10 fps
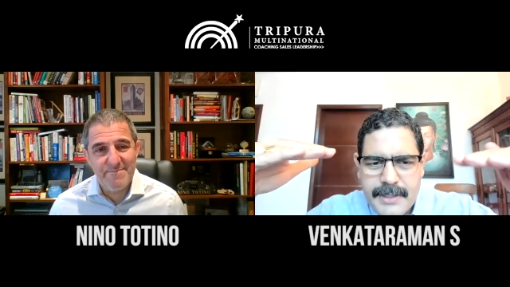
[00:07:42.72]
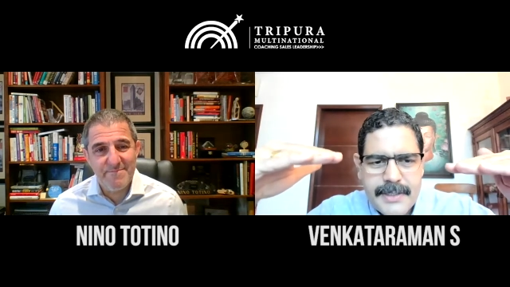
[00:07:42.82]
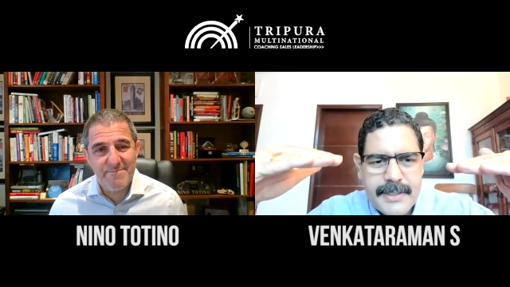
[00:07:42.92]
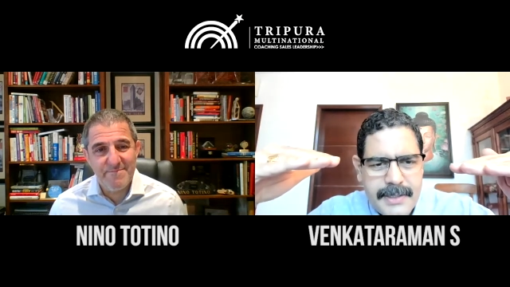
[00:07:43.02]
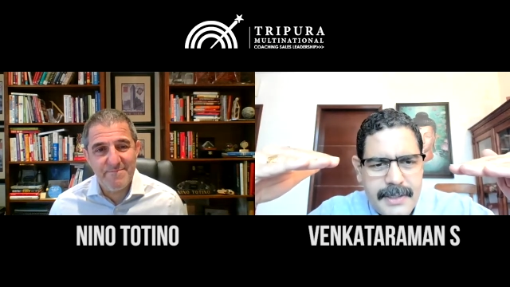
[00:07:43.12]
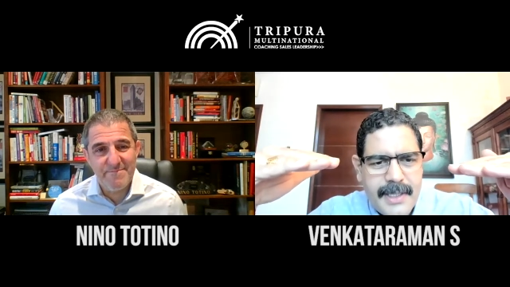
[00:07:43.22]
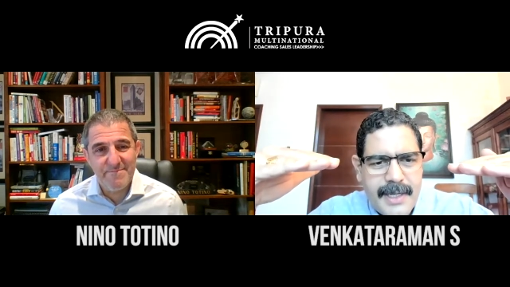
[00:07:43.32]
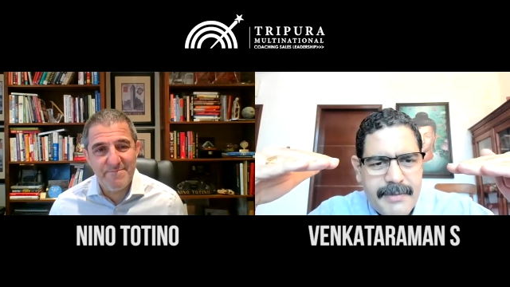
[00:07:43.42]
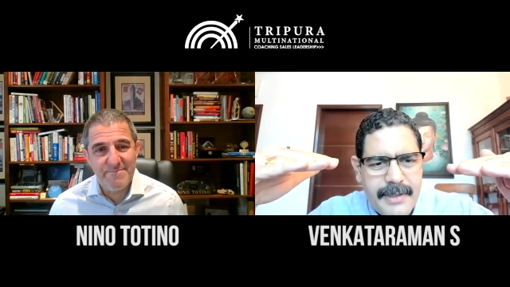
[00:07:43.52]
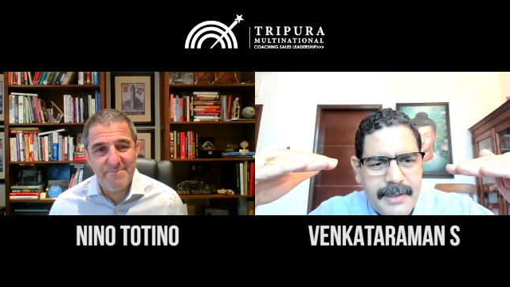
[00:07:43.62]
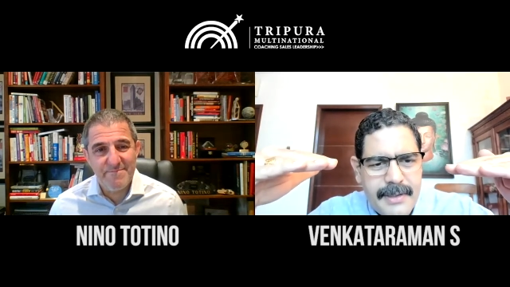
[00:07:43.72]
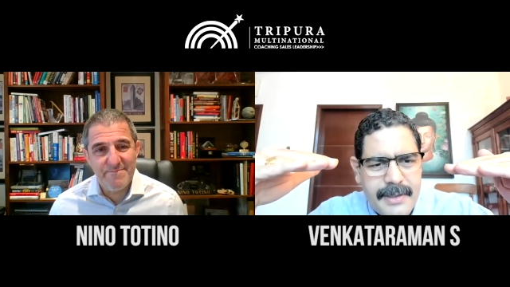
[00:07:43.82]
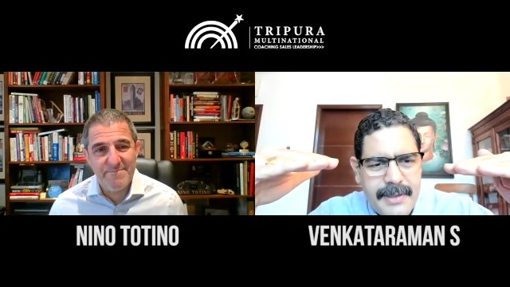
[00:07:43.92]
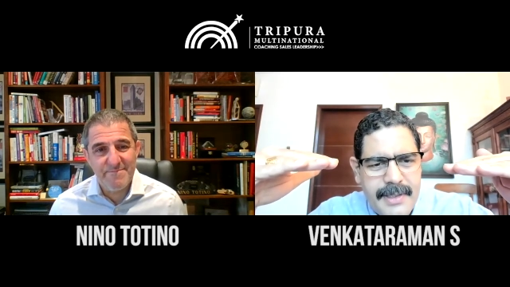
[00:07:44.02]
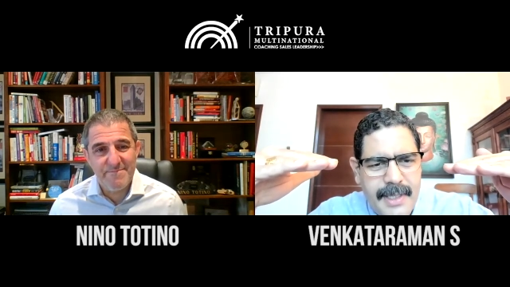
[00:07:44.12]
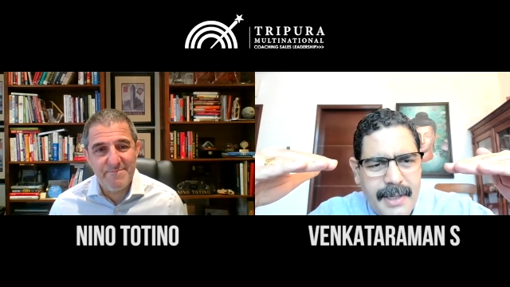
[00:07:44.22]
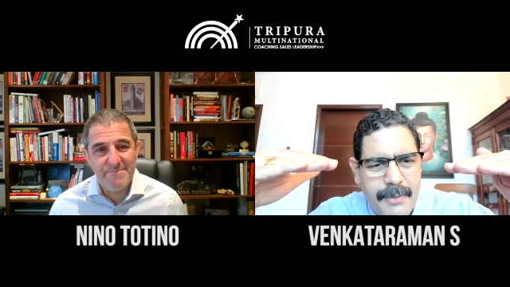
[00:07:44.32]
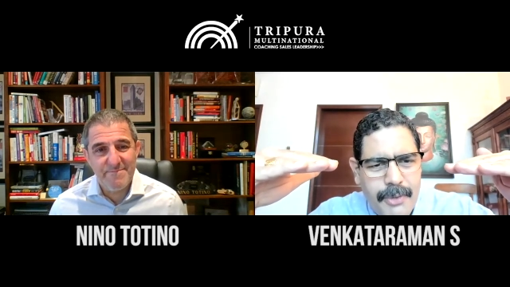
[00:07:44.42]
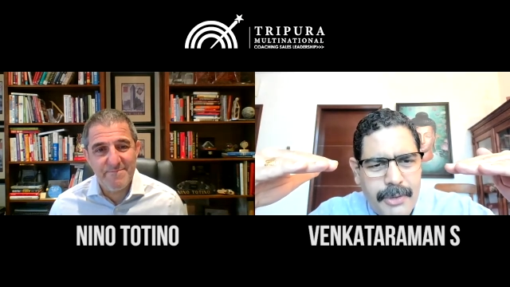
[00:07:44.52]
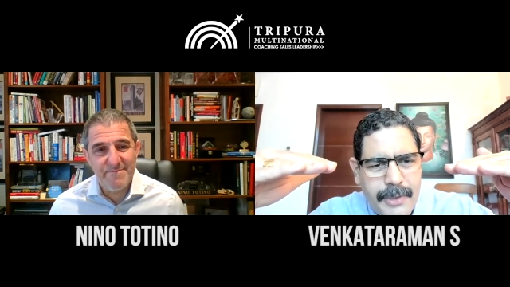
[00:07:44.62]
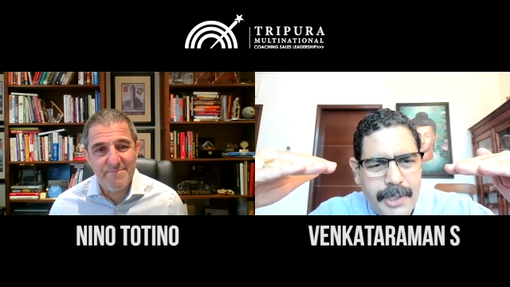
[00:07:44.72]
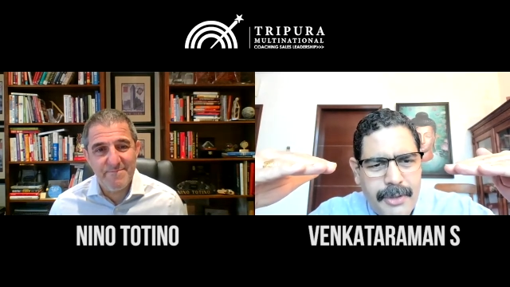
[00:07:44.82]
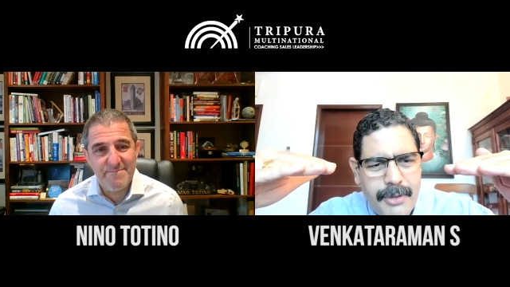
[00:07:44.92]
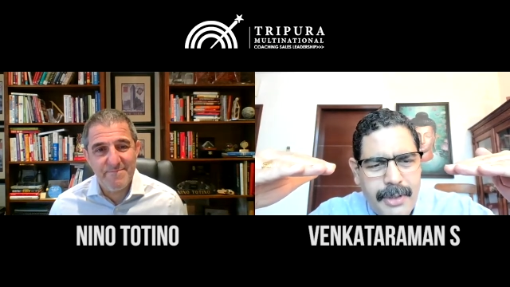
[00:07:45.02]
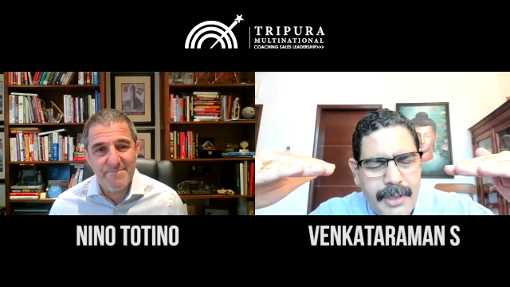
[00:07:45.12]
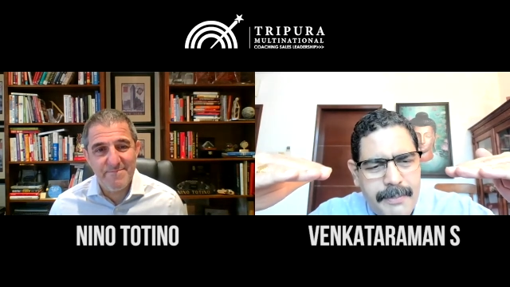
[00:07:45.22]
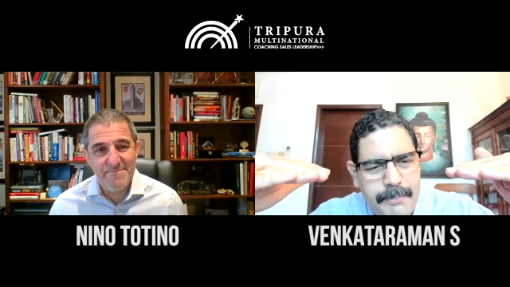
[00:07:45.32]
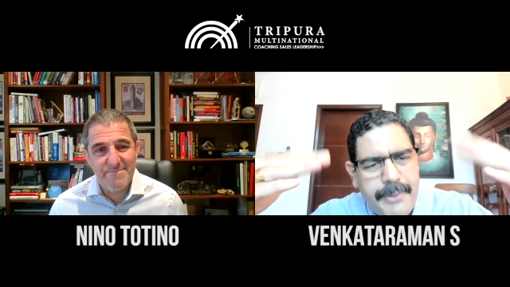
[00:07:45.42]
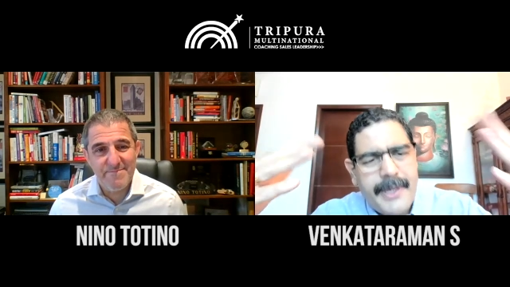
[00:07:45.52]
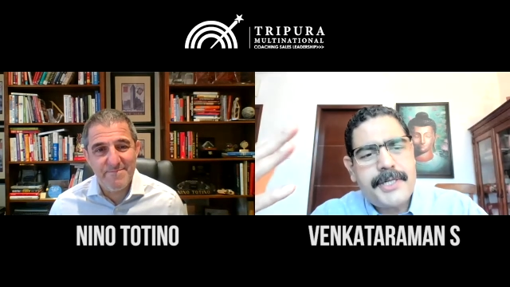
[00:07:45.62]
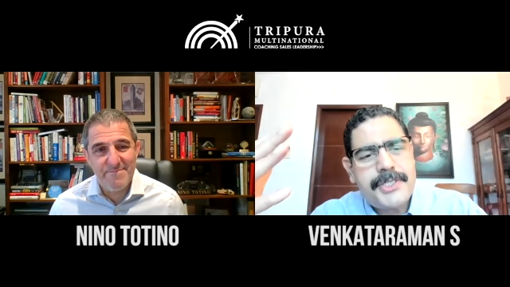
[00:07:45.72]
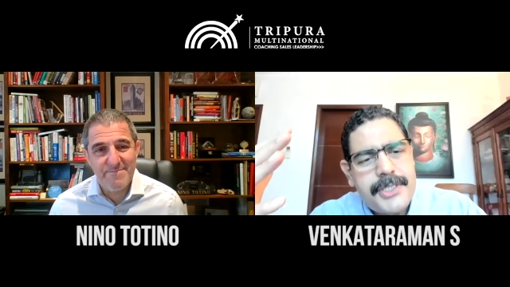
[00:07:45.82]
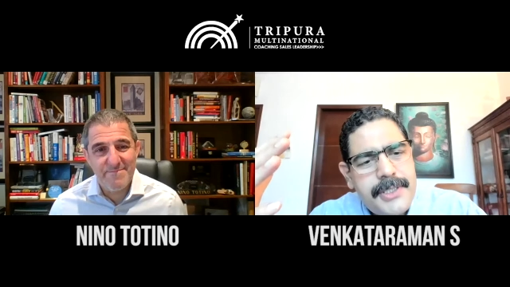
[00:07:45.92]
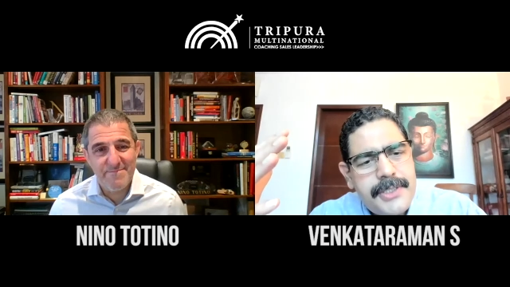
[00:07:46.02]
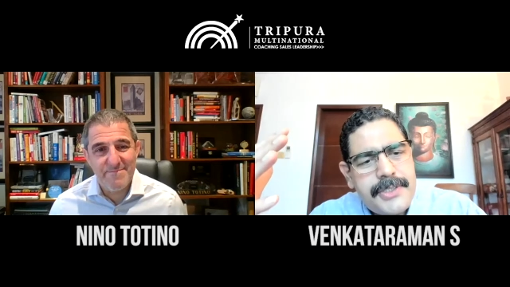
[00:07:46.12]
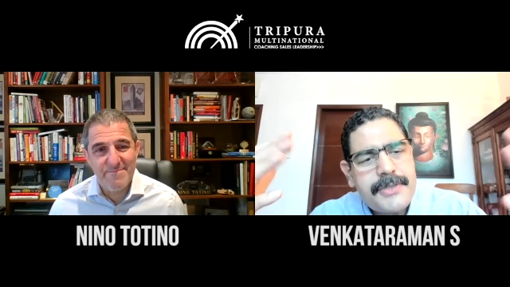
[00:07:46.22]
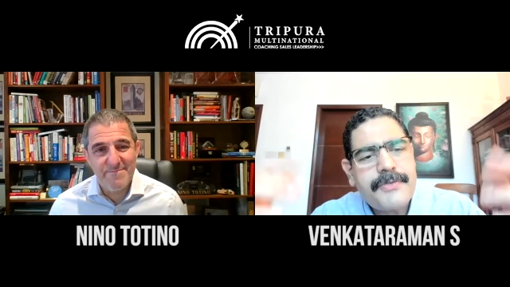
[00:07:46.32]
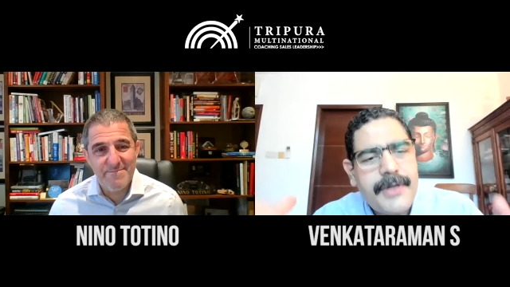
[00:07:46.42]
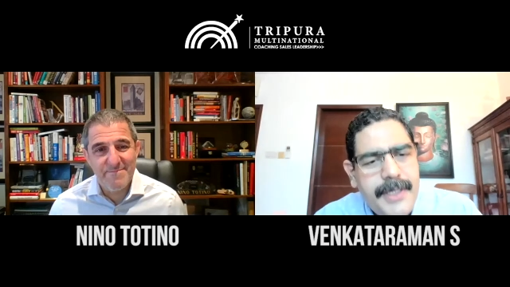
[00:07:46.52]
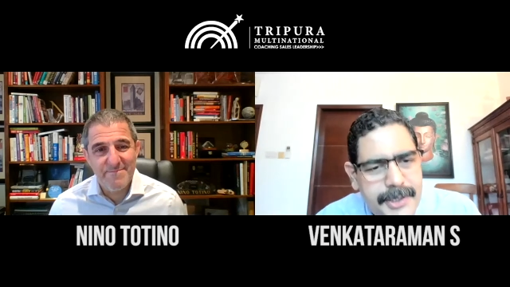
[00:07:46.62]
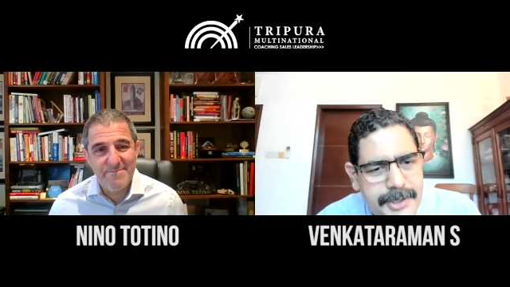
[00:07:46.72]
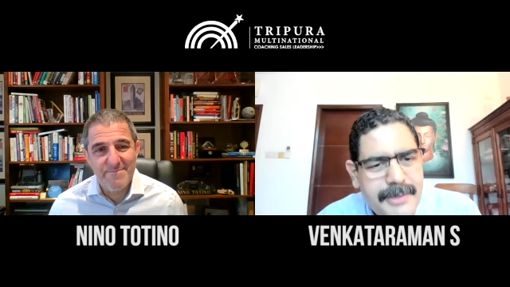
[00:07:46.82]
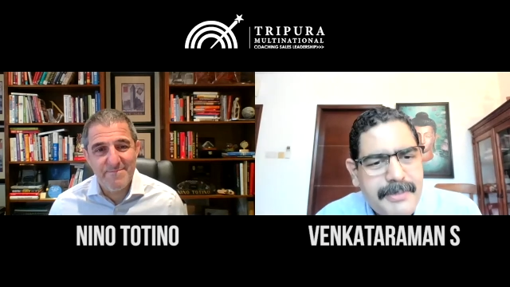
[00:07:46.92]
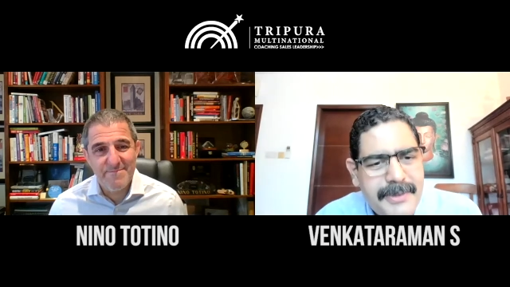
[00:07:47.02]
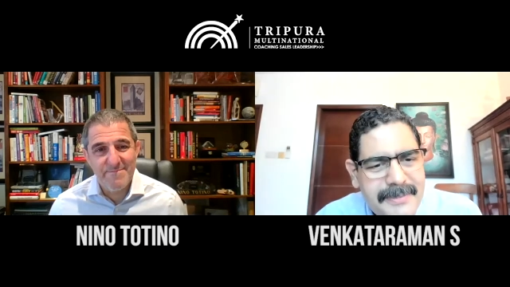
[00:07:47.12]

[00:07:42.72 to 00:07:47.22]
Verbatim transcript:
Speaker 1: a certain level, there are what we call the pressures of leadership,